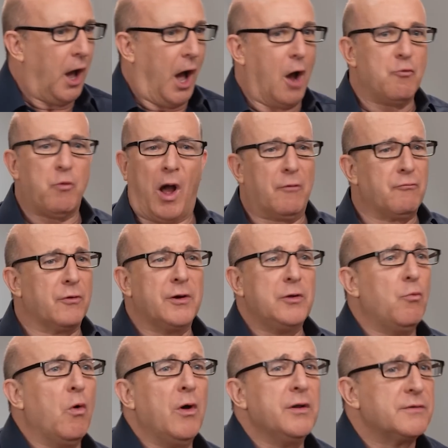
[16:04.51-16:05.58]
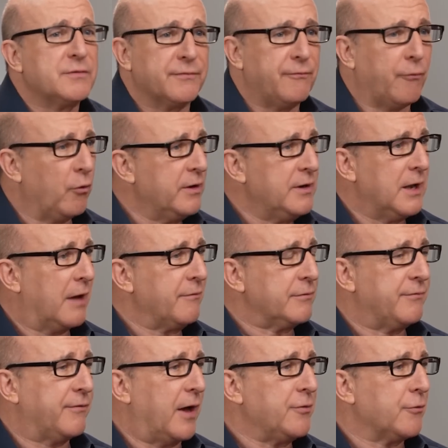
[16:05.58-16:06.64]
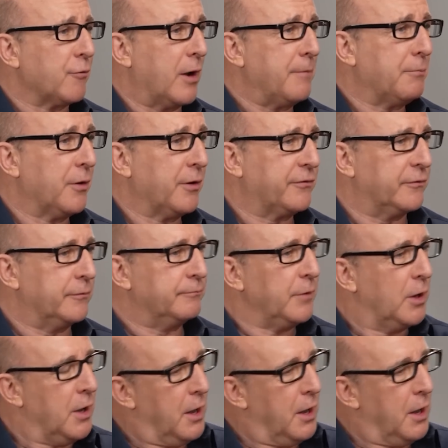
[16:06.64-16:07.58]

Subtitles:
I really wanted to fall in love and find the right person,